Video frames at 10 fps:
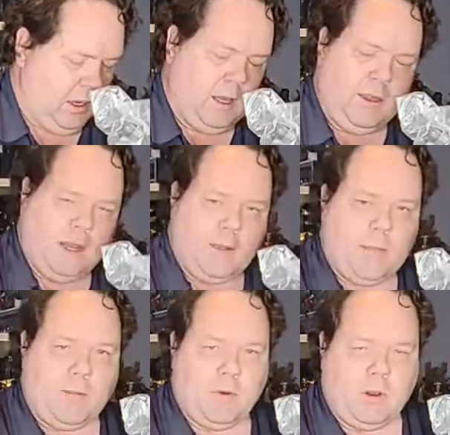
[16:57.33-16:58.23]
I think I
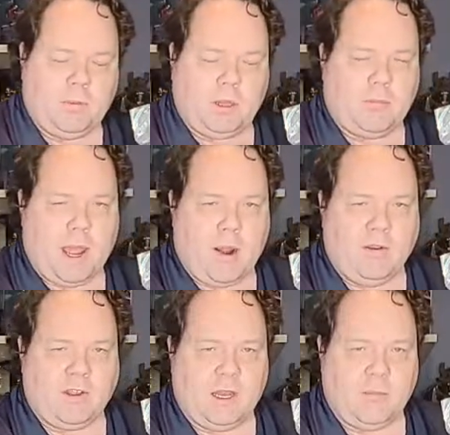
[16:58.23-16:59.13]
might want to put the
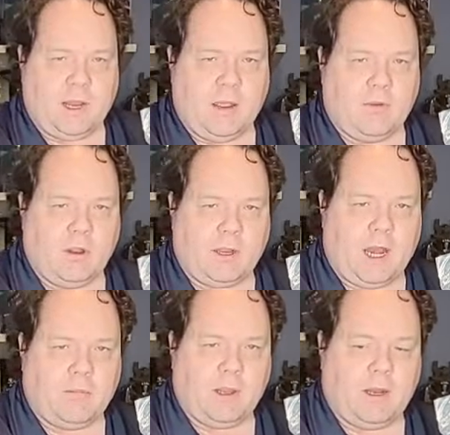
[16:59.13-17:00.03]
batteries in him to have a look
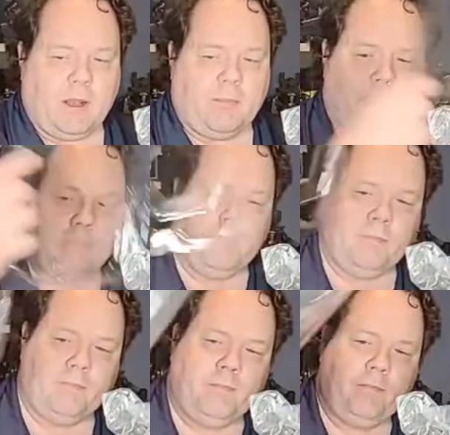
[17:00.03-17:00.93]
at him lit up.
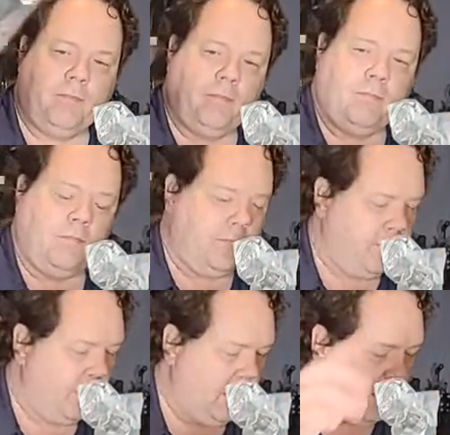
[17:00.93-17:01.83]

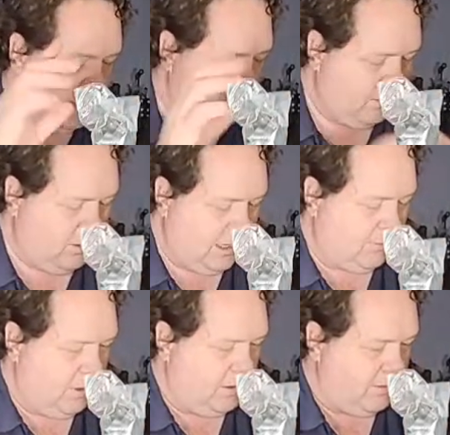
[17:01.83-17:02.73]
I don't like
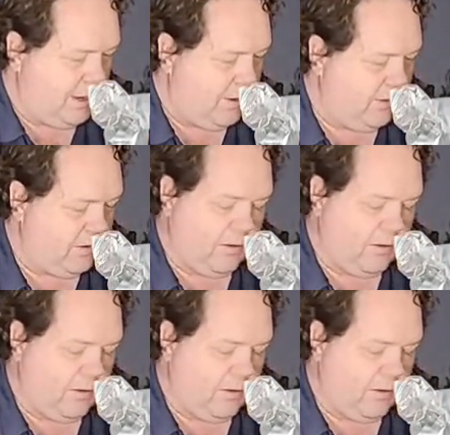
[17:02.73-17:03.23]
putting the batteries in.